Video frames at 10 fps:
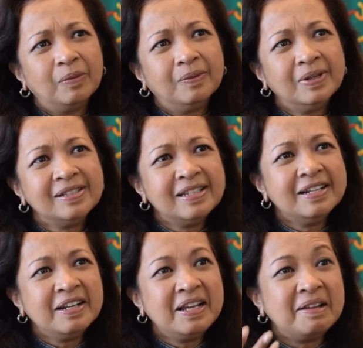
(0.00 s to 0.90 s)
what's in
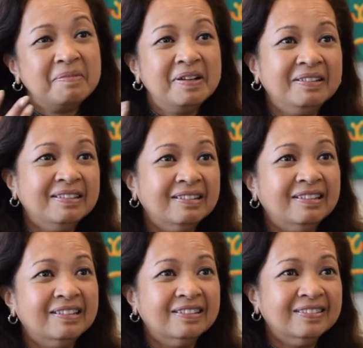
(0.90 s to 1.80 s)
the name, you
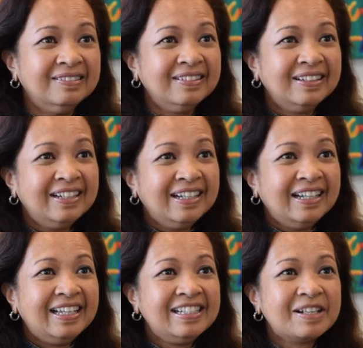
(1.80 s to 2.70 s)
know?
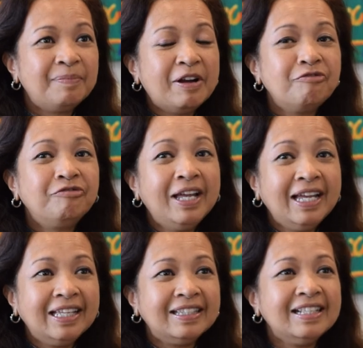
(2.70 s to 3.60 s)
It's about
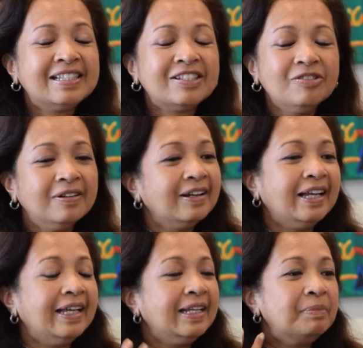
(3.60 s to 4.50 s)
faith. It's so,
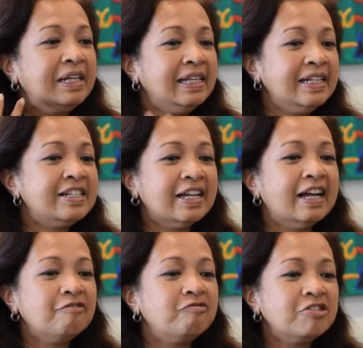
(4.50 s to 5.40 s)
in Malaysia,
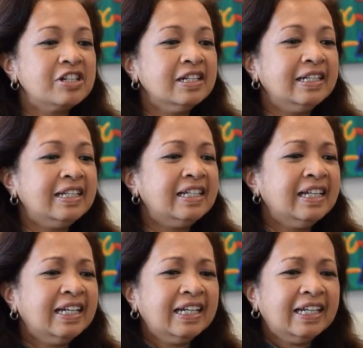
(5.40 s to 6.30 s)
unfortunately,
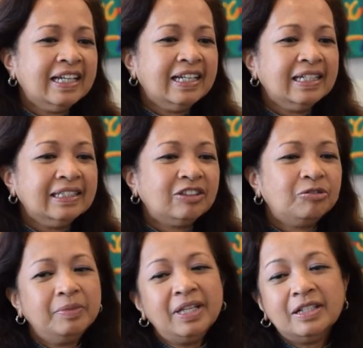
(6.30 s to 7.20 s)

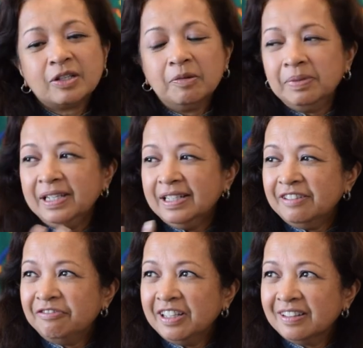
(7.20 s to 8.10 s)
to me, it's
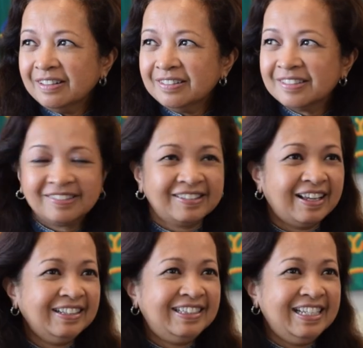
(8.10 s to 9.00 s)
completely faithless
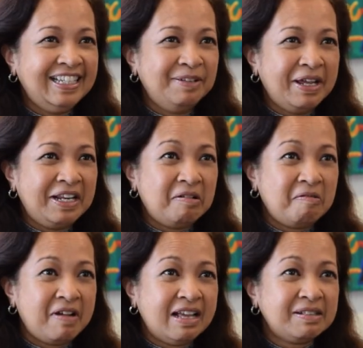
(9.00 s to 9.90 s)
society in many
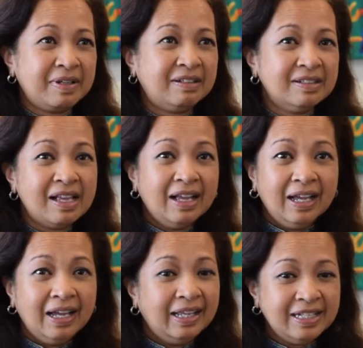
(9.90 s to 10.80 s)
ways, because
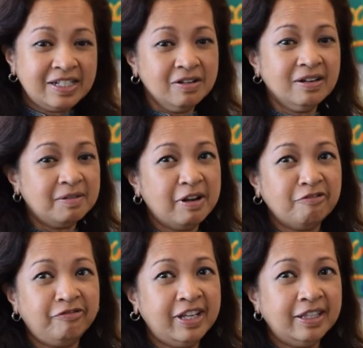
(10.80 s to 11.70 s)
it's not
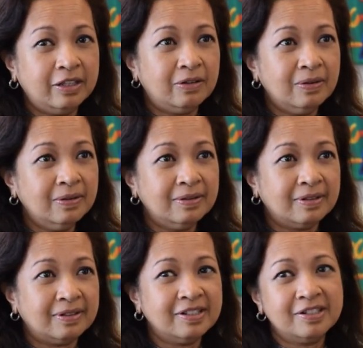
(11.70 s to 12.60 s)
about faith at
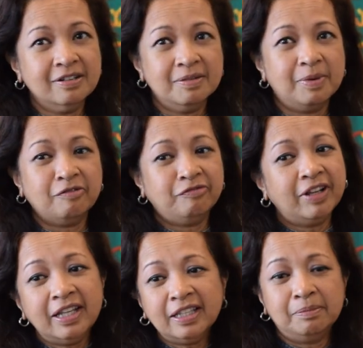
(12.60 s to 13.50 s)
all. It's not about
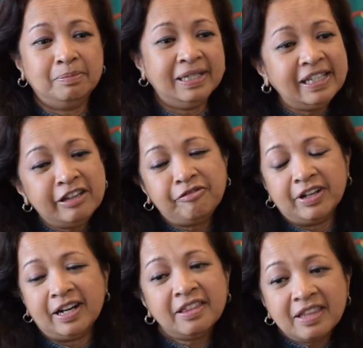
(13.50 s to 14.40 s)
faith and belief
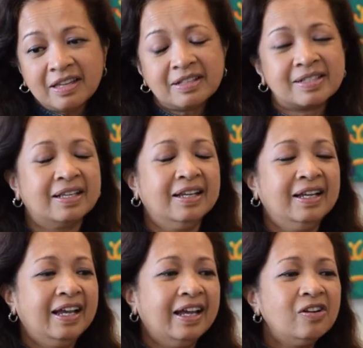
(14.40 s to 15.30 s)
and ethics
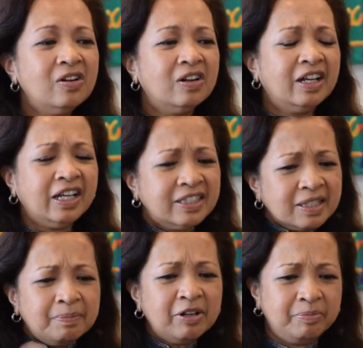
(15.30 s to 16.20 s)
at all. It's
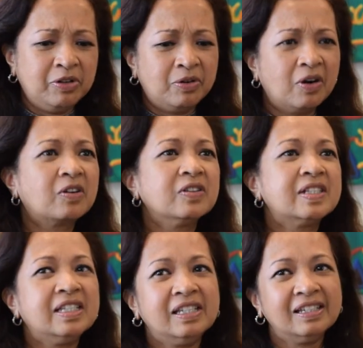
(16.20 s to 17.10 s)
about
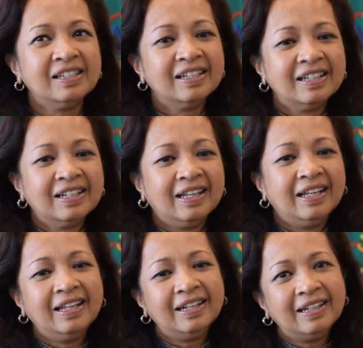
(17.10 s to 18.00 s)
bureaucracy.
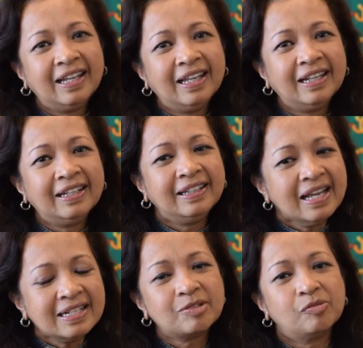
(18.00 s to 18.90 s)
And
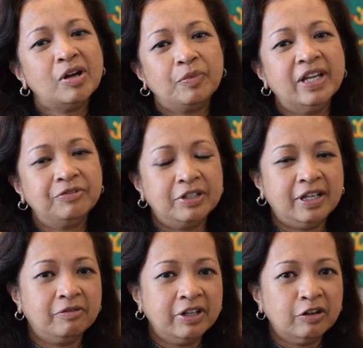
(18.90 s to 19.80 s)
that's what we have to
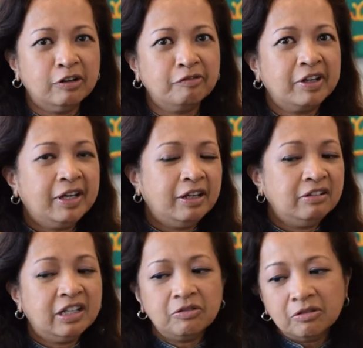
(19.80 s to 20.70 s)
get rid of.
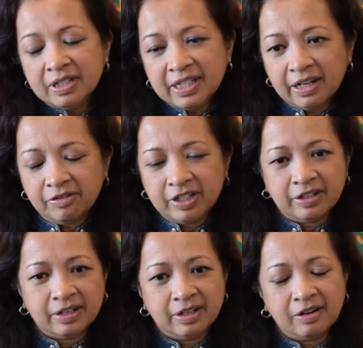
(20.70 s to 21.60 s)
You can only get
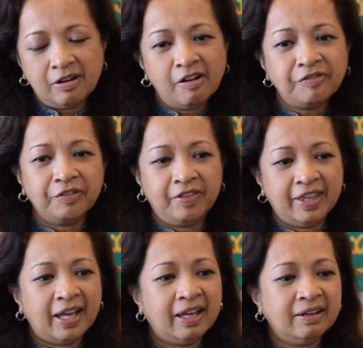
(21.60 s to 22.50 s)
rid off of
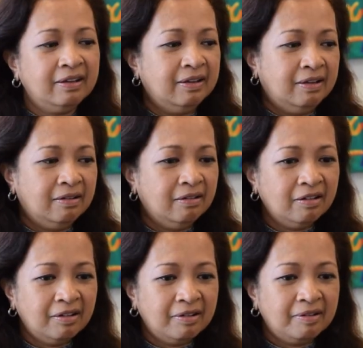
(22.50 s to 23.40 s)
that
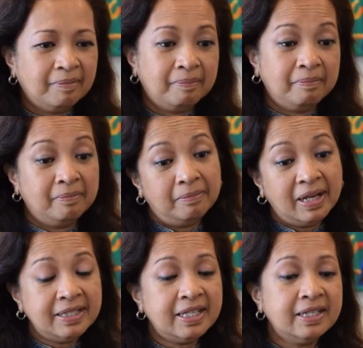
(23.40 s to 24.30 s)

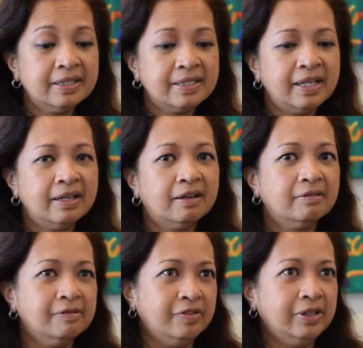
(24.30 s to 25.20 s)
by taking the state
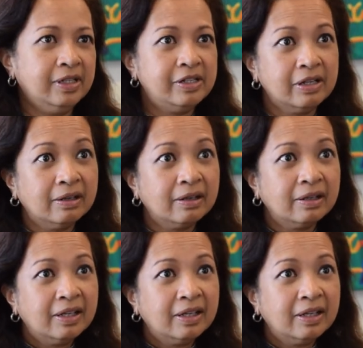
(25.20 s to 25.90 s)
out of religion.